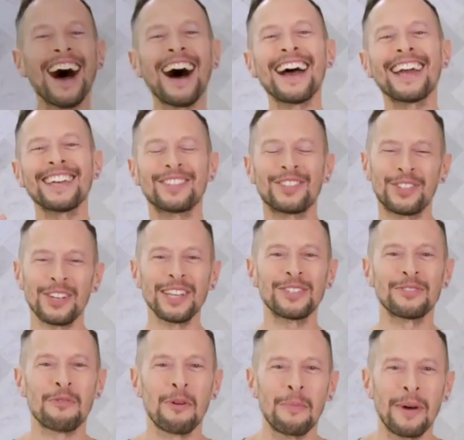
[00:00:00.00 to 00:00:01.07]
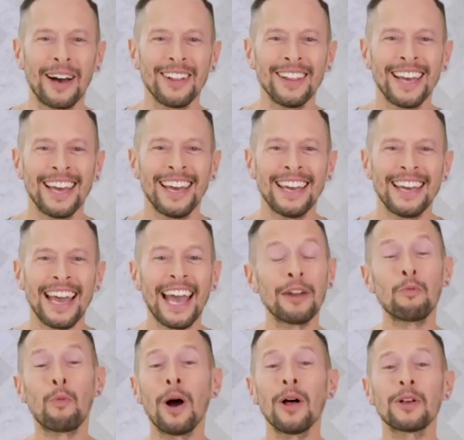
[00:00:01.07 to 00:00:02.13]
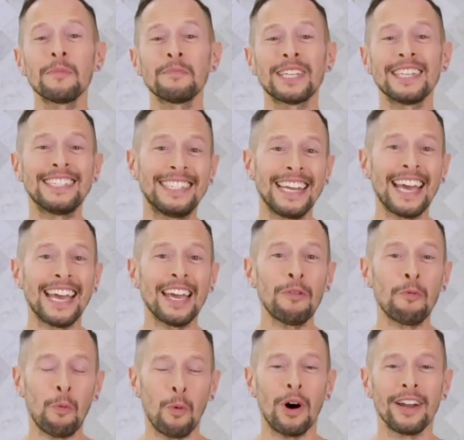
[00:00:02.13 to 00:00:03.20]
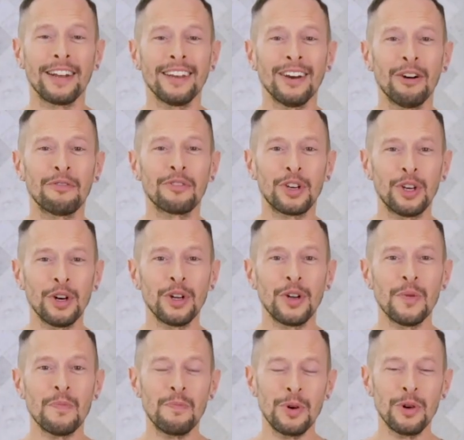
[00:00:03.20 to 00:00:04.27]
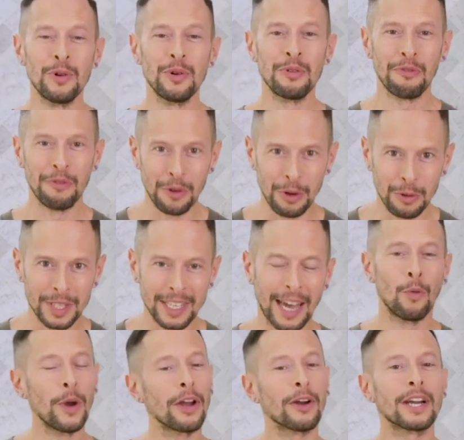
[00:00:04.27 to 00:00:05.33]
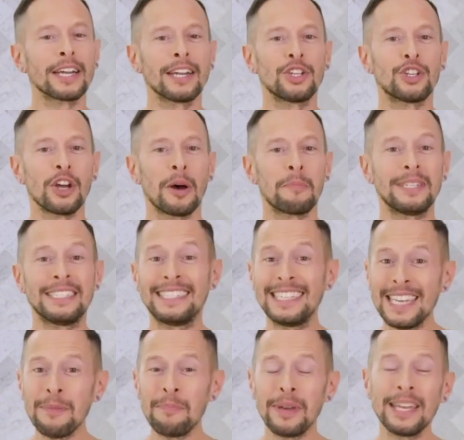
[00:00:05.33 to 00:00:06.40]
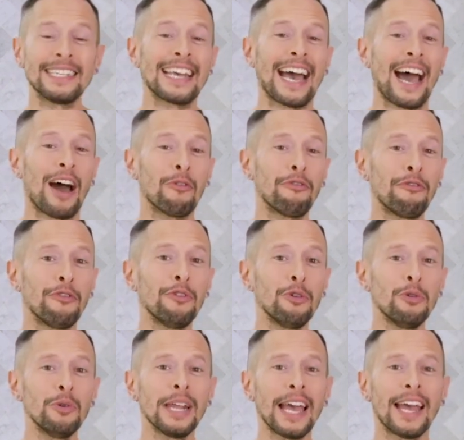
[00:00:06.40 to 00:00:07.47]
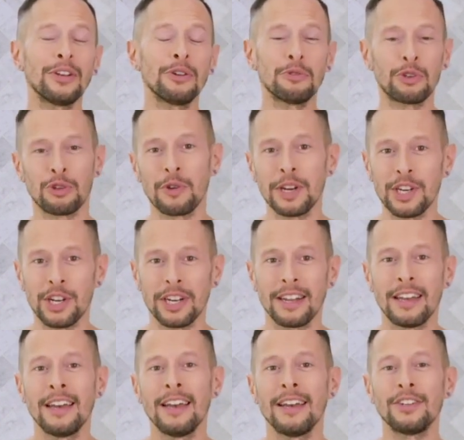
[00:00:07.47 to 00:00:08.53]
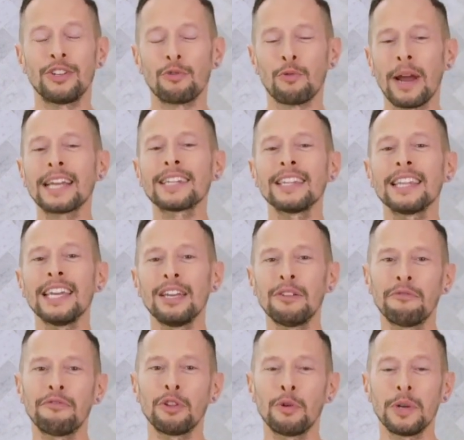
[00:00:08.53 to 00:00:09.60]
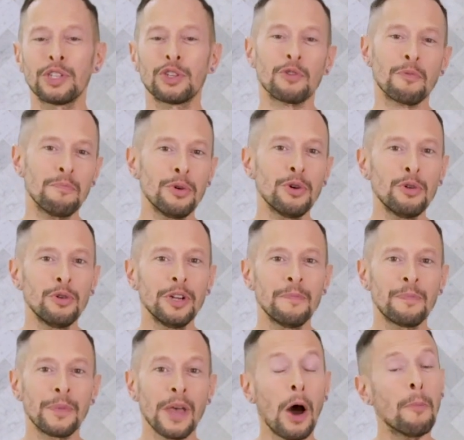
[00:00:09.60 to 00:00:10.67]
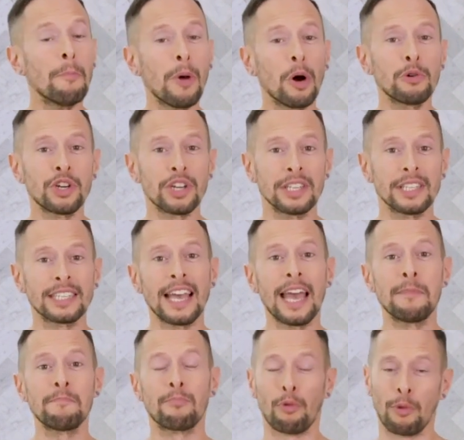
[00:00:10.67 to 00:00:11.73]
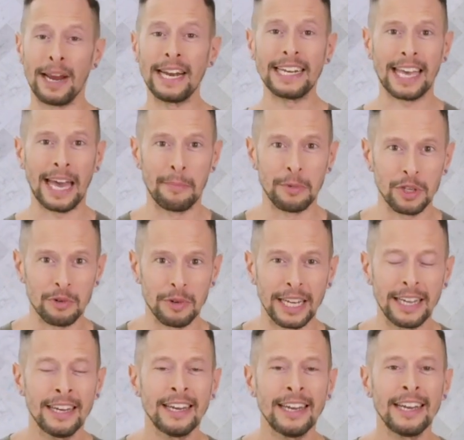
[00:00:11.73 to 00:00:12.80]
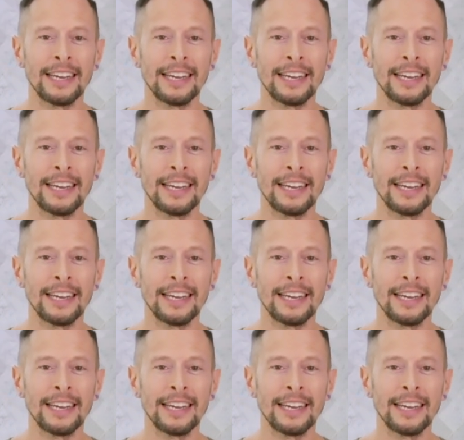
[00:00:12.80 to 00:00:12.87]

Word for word: Hi, it's Jason Wrobel, and welcome to day one of Good Mood Foods. We are gonna jump deep into how food and nutrition directly influence your mood, emotions, and brain chemistry.